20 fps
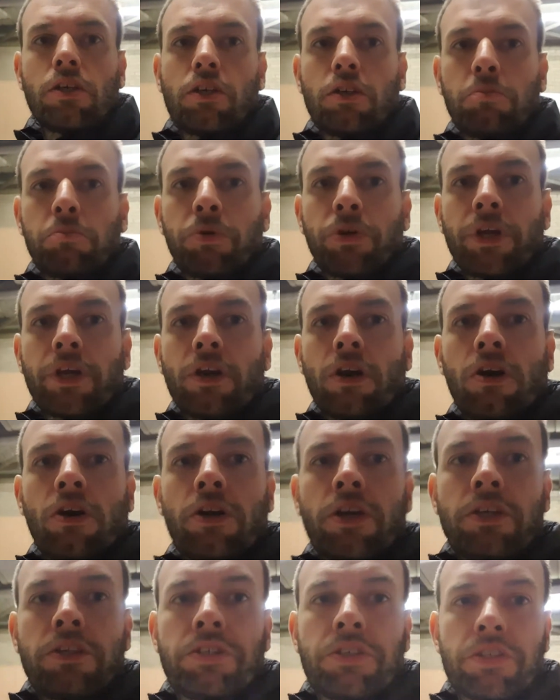Morning
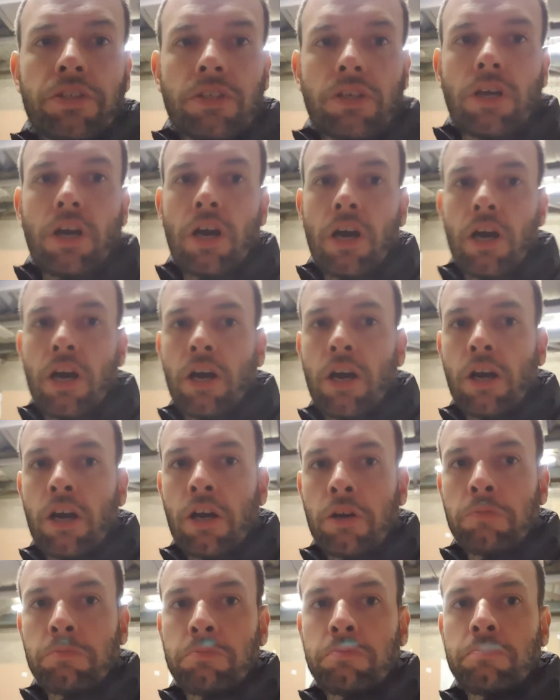guys,
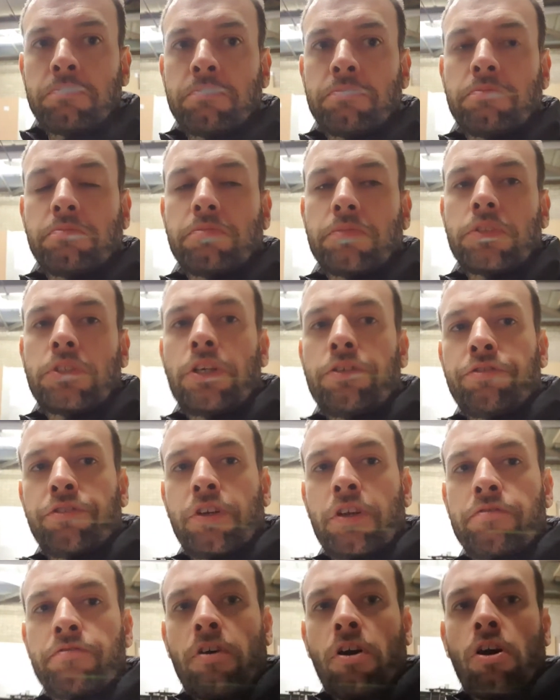
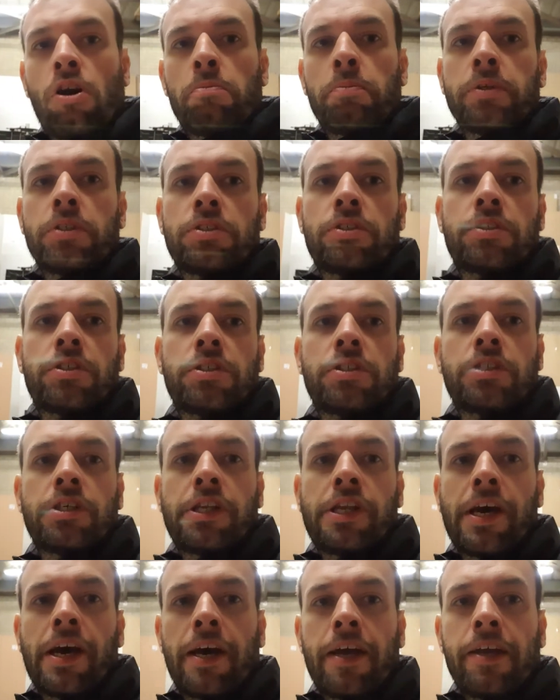different environment
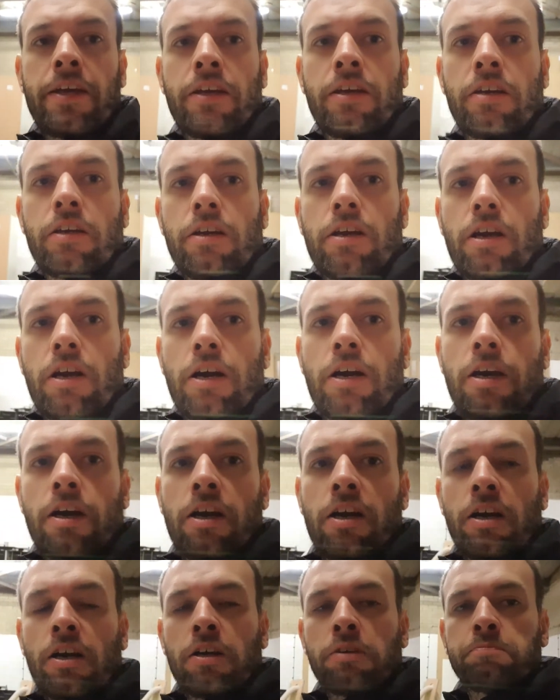today.
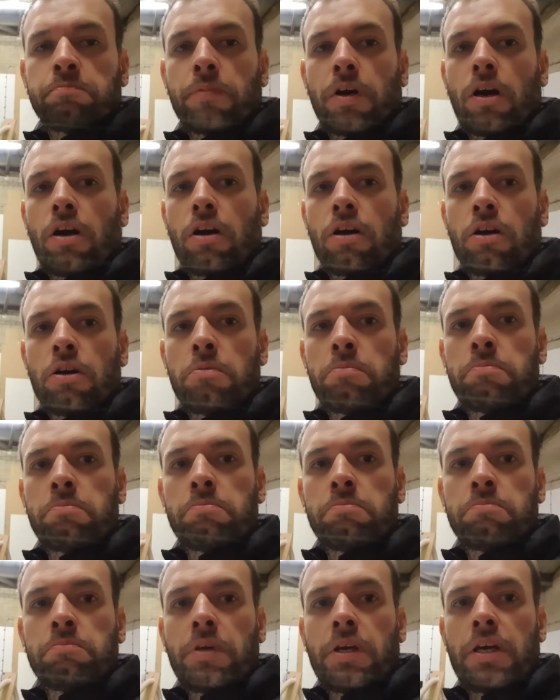
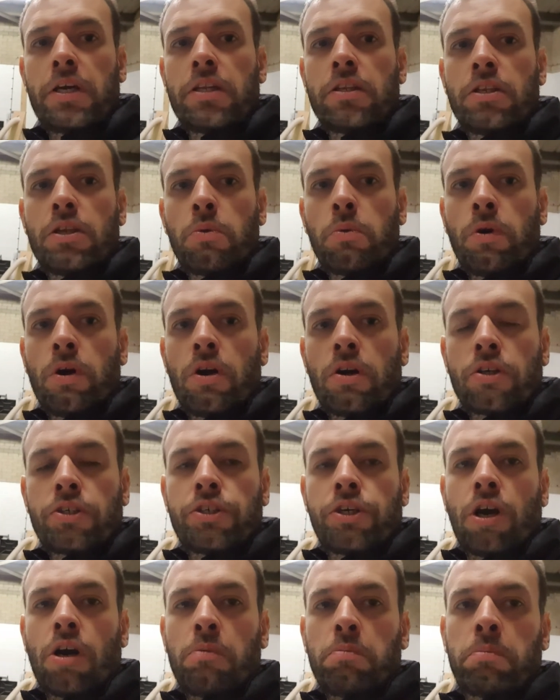I'm in the
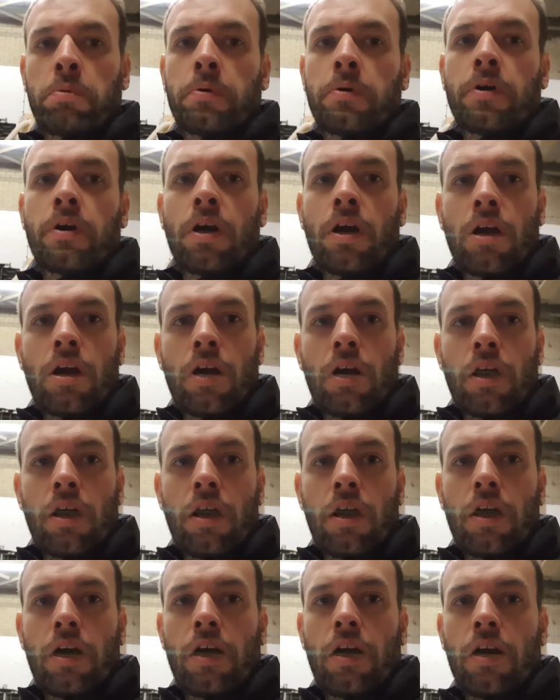workshop,
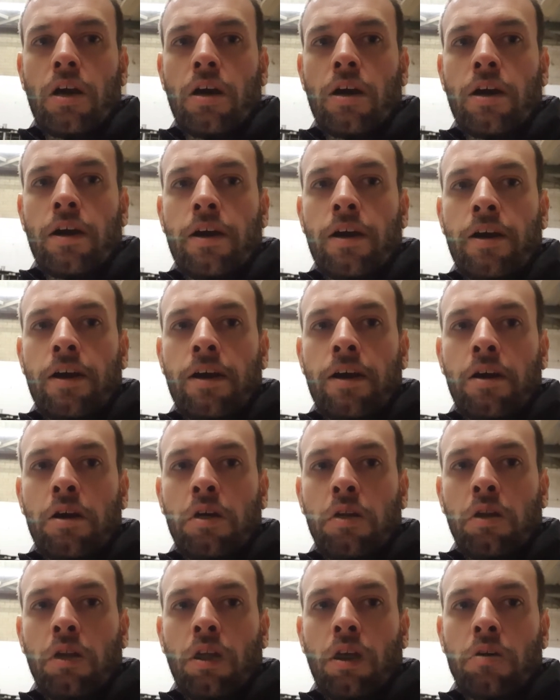a
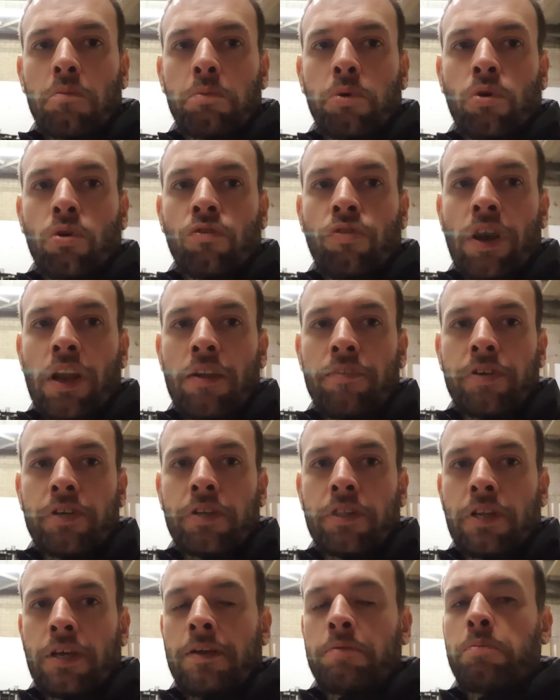lot more
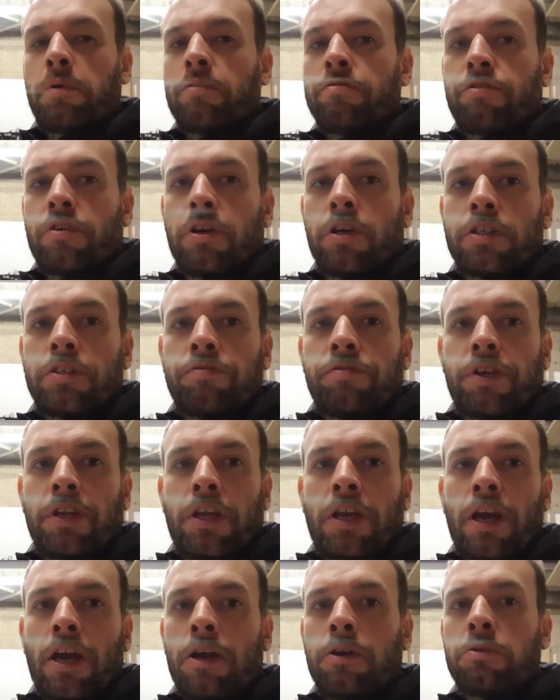relevant than my first
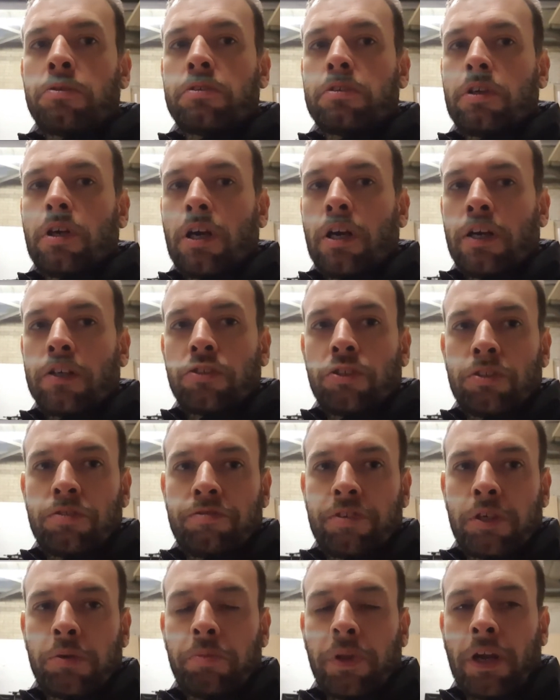video. I just
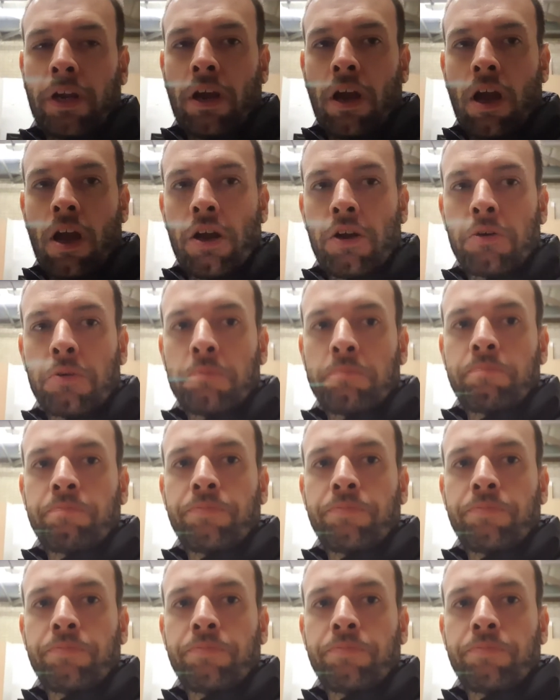filmed that at home.